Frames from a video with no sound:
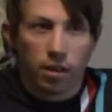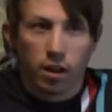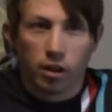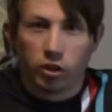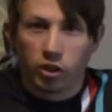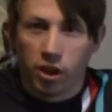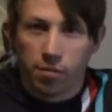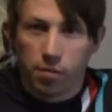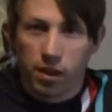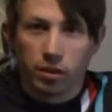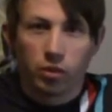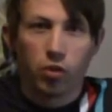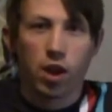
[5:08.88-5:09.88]

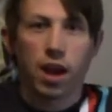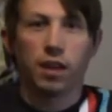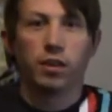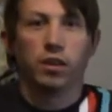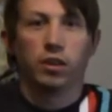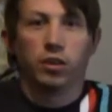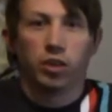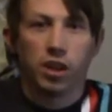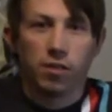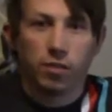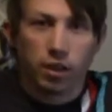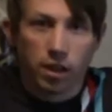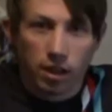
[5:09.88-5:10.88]
achievements you had to achieve
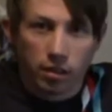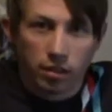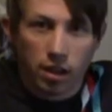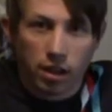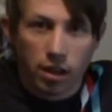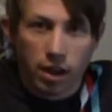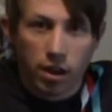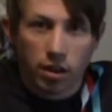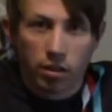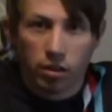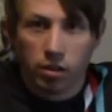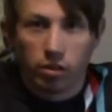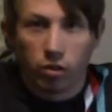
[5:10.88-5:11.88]
to get said
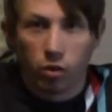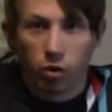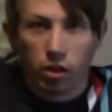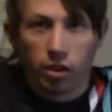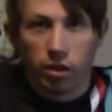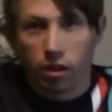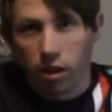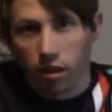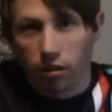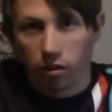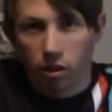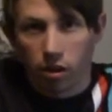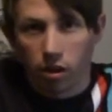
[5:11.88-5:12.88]
characters or to get
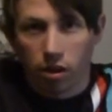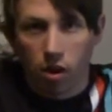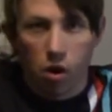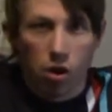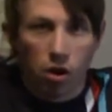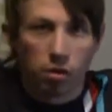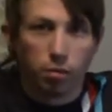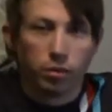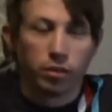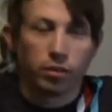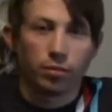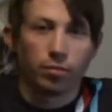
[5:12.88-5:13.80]
certain arms.